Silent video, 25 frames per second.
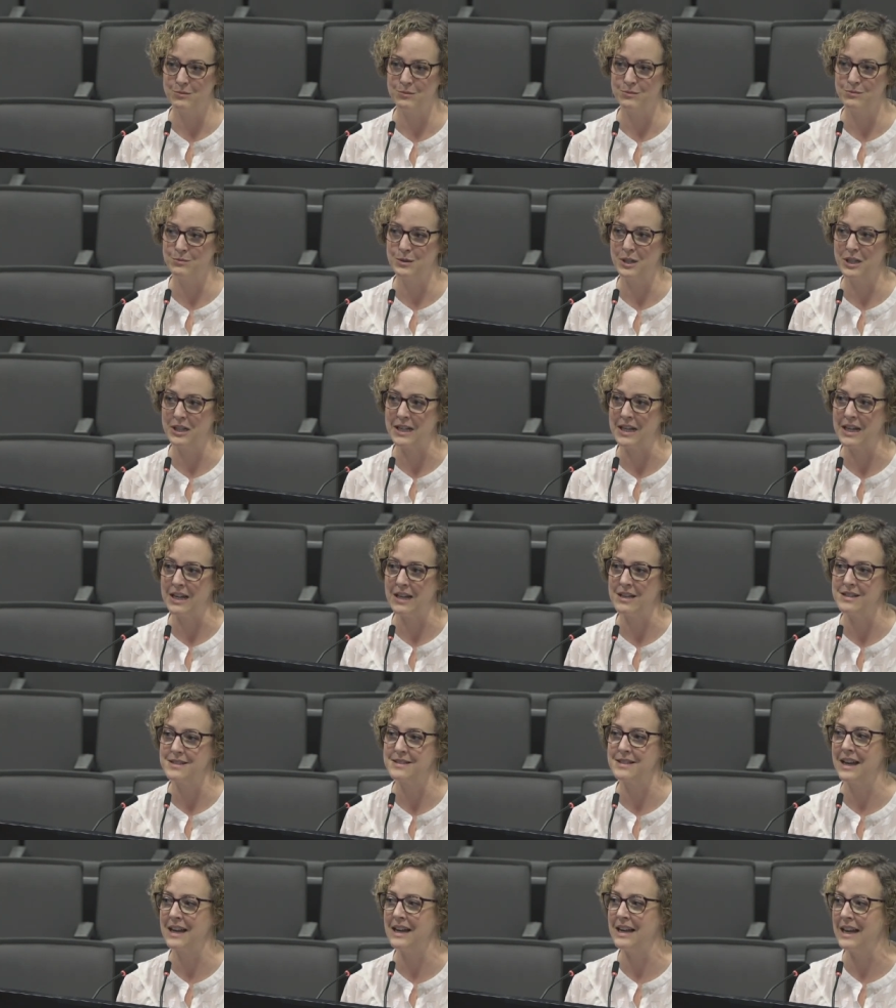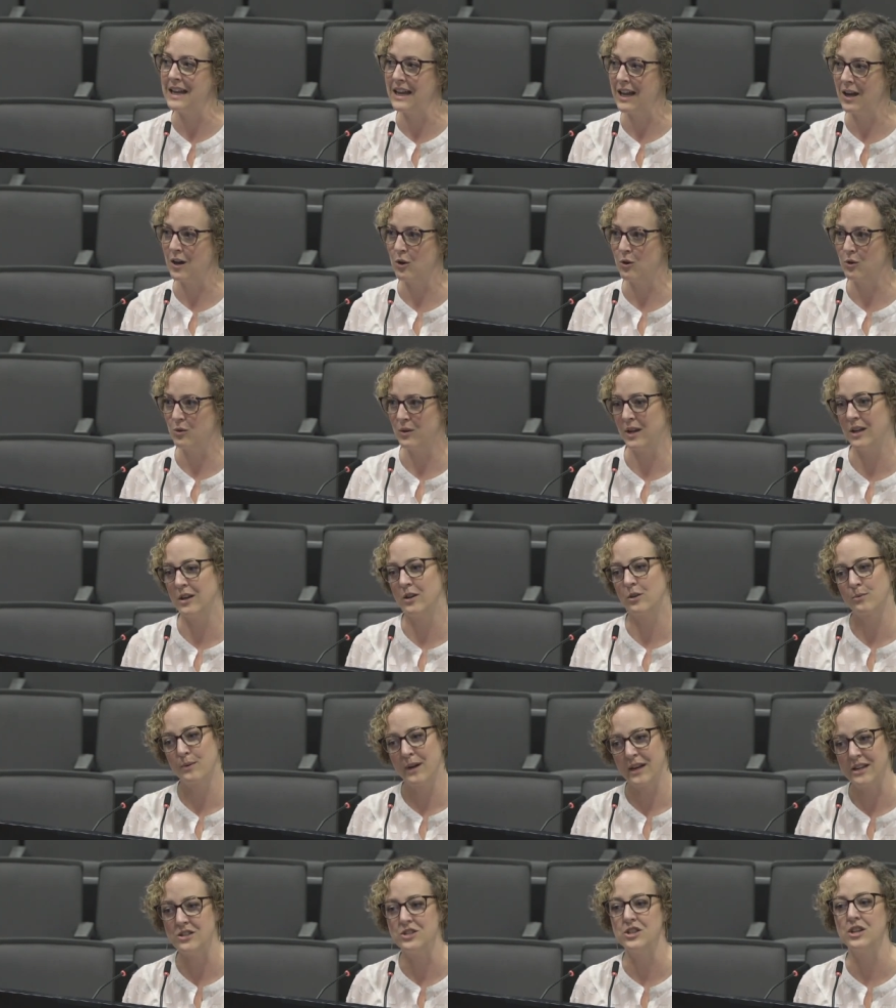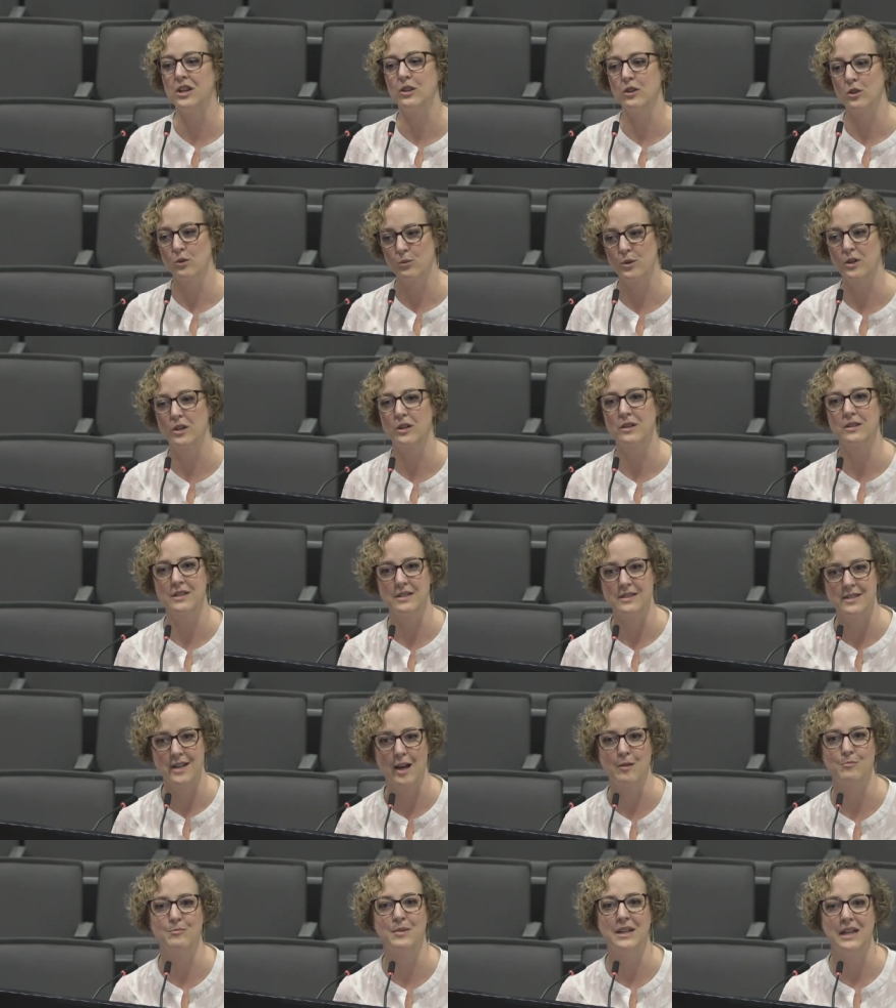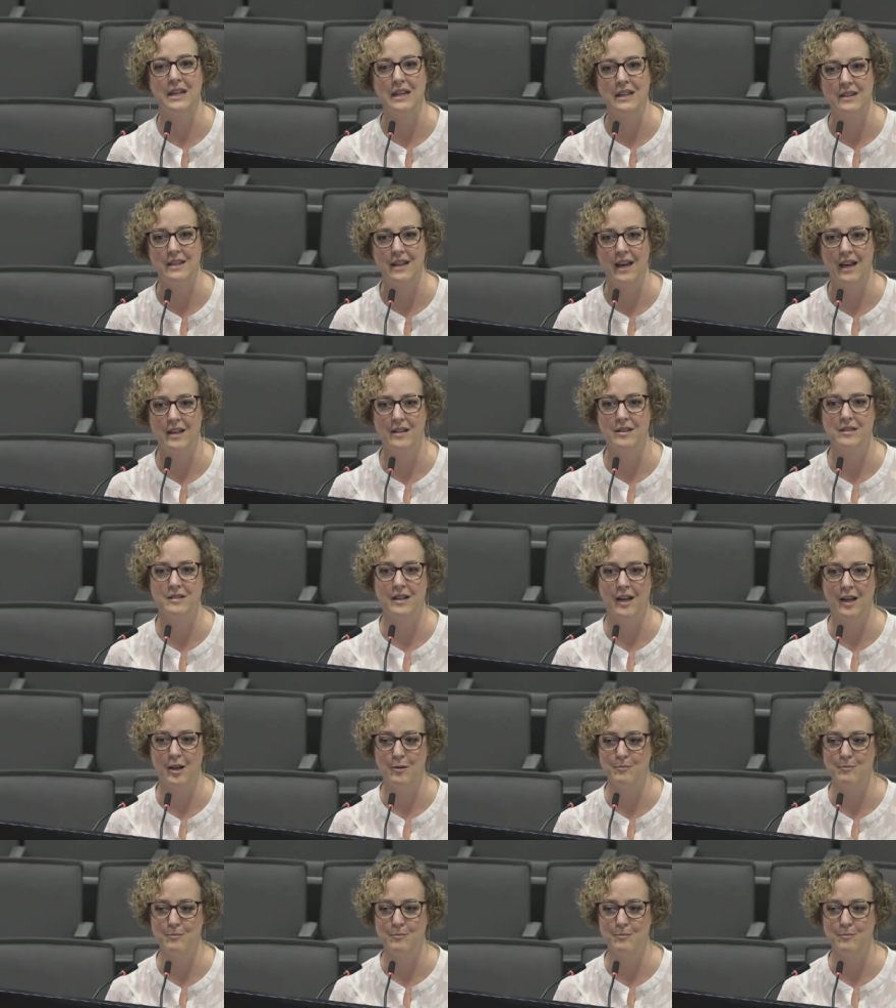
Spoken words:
really assigning out and arranging the work that's happening in that